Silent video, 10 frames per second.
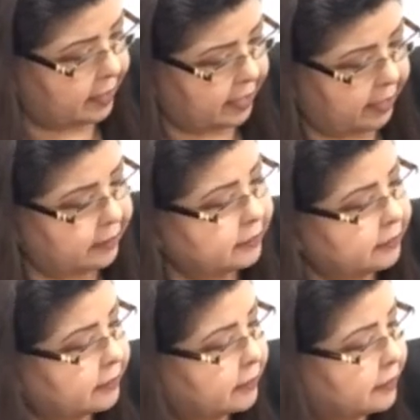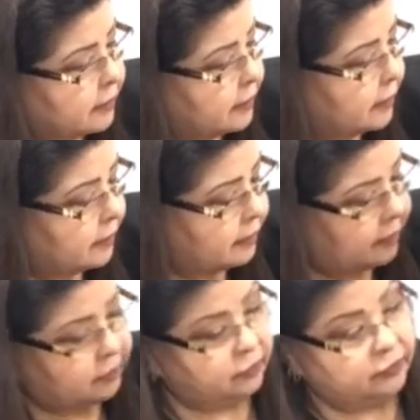and
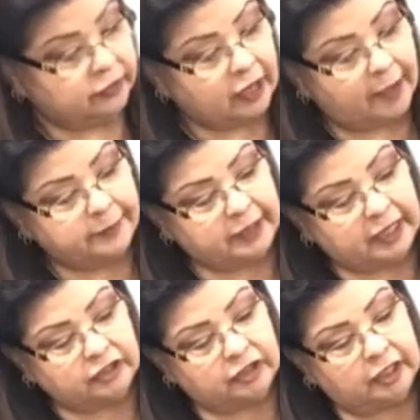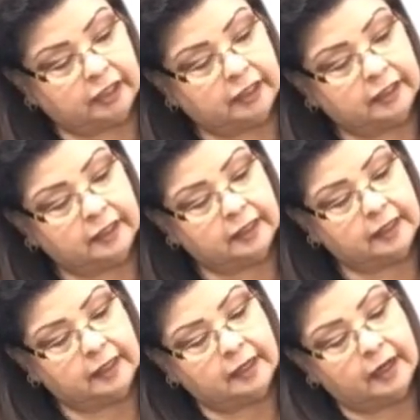do the top section.
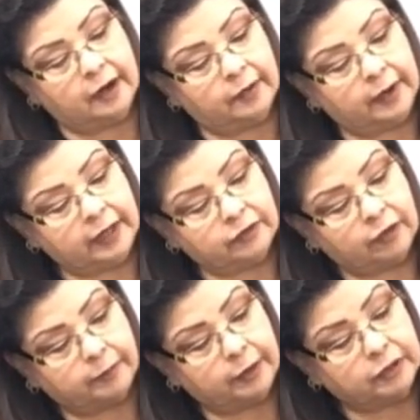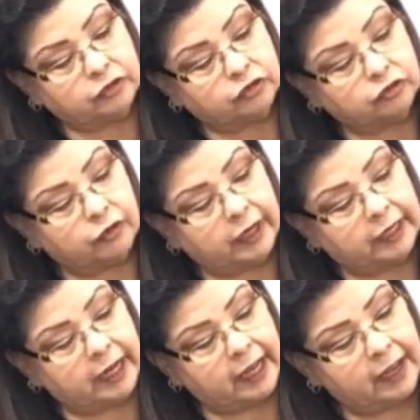All right, so I'm pointing
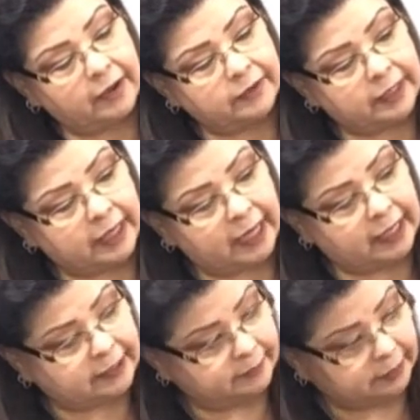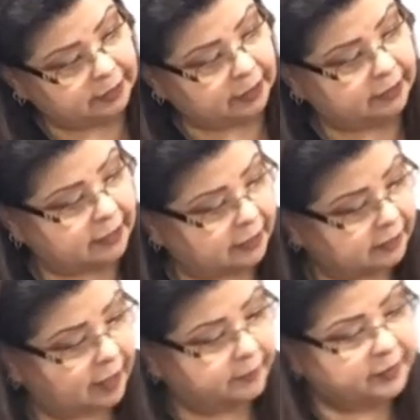straight out, and I'm going to cut that
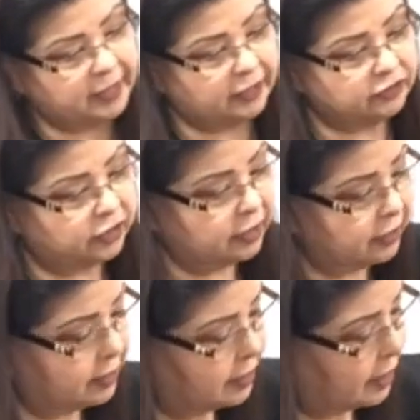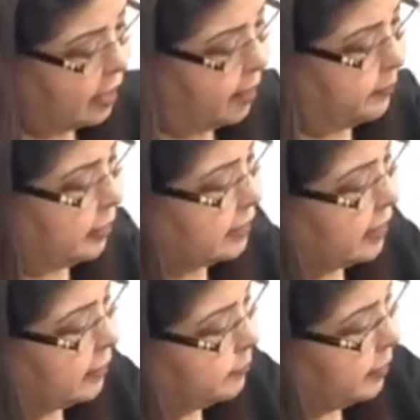top section. I'm going to take a